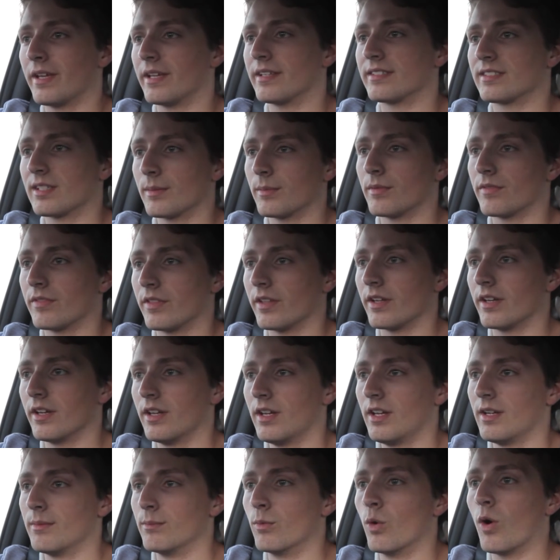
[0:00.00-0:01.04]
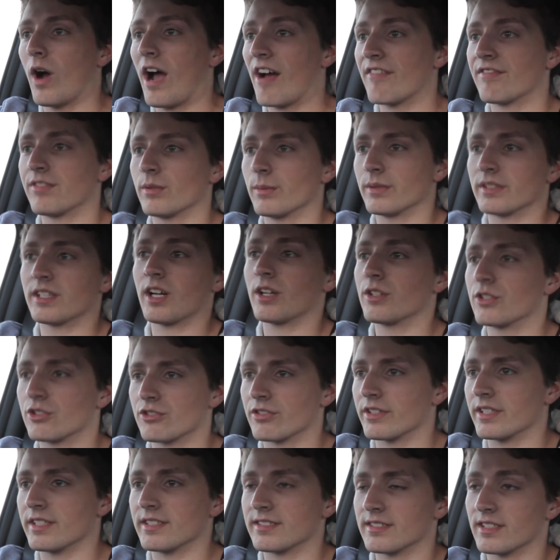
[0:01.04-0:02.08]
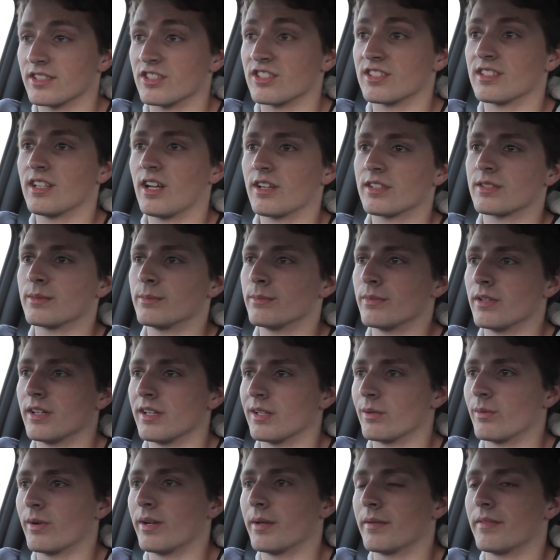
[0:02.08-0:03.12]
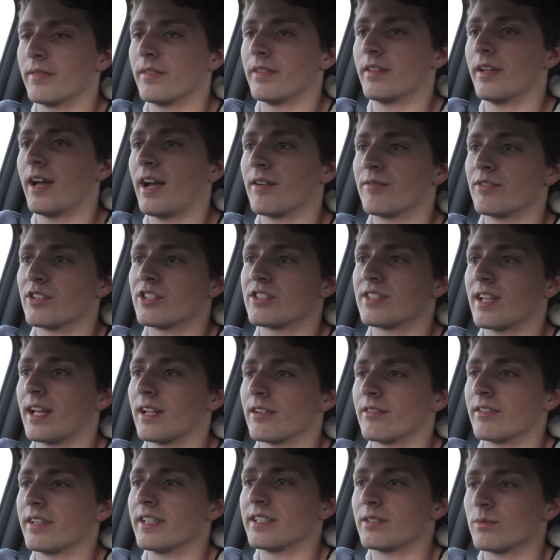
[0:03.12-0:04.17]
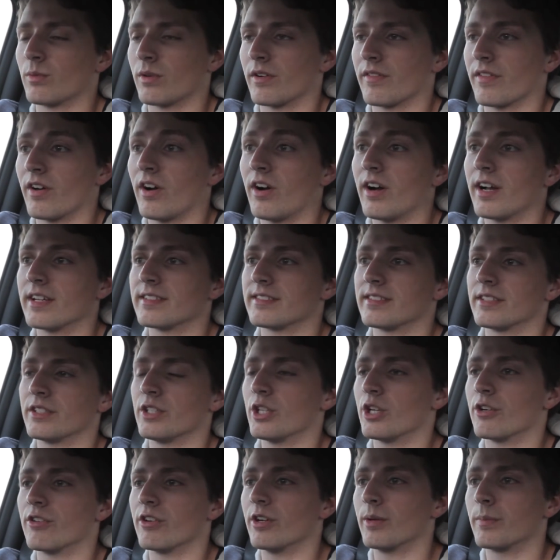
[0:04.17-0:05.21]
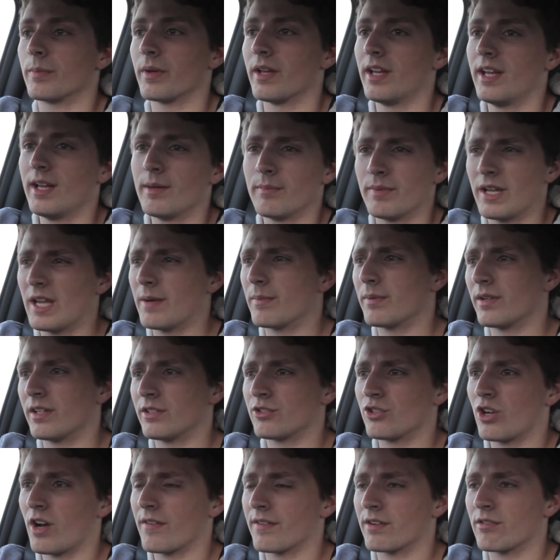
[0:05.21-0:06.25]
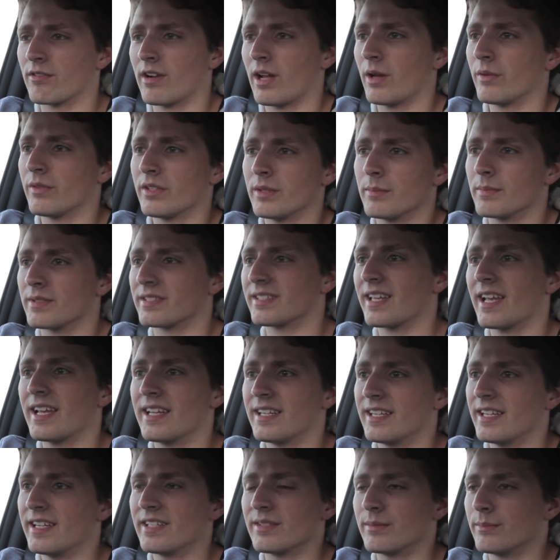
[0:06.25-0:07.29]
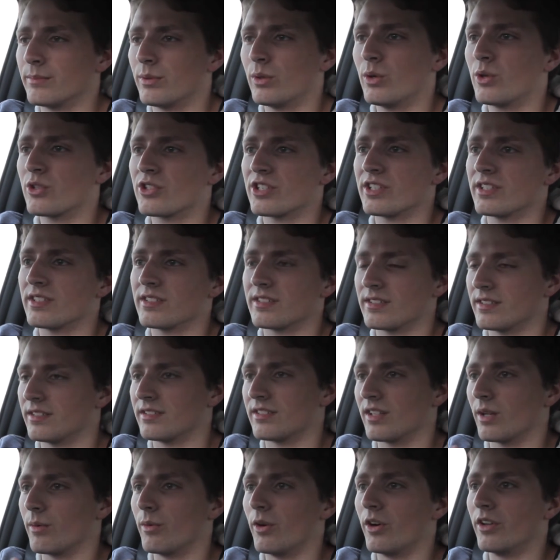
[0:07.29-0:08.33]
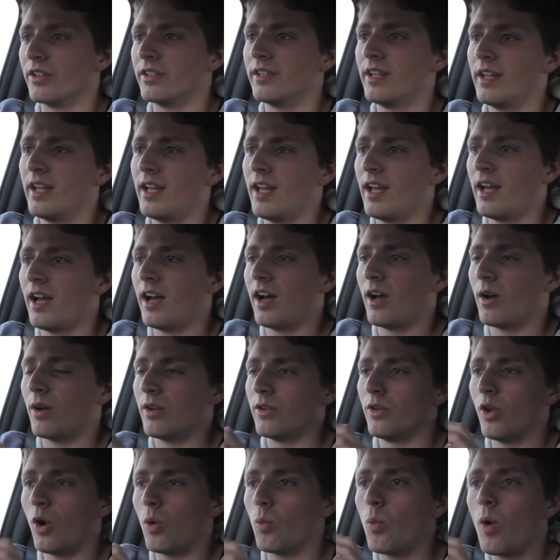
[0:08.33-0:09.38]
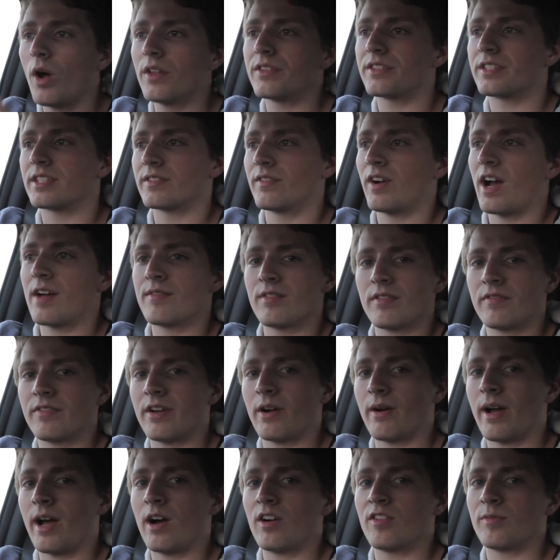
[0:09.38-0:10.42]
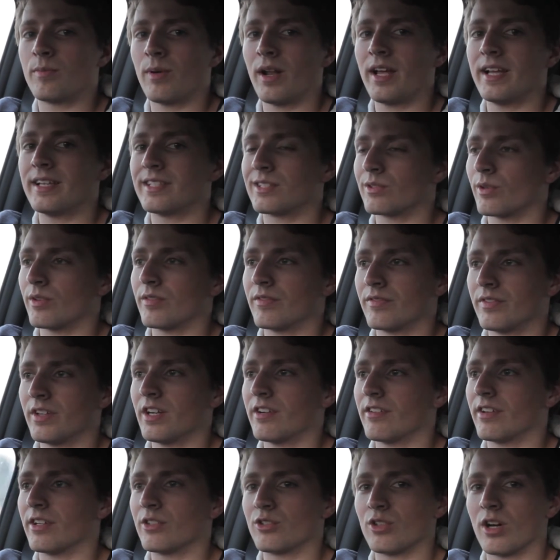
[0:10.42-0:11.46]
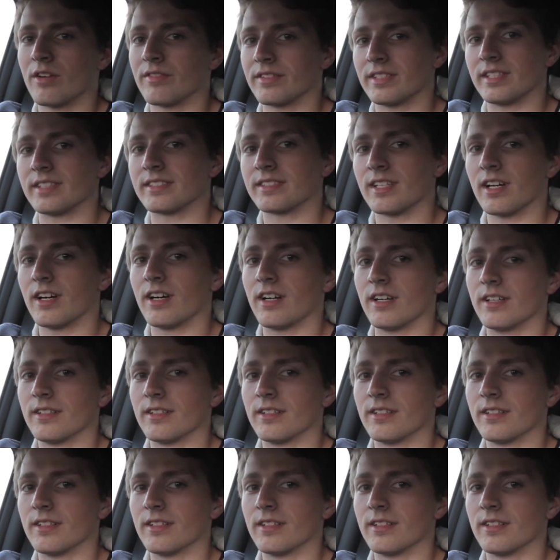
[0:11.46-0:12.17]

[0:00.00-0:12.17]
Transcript: it some of the more affluent countries such as Luxembourg, where the average salary is one of the highest in Europe, people are driving around in Mercedes and Porsches and so on. Not once have I ever felt out of place or inferior driving this car.